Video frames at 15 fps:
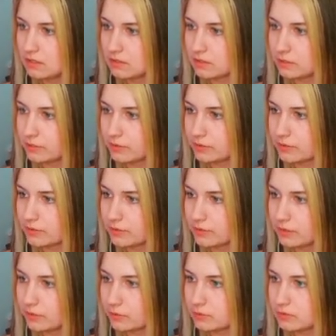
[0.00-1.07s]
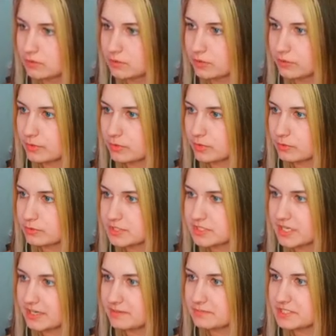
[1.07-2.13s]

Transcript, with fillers: Go, go, go, go, go. Go, go, go. Stun him,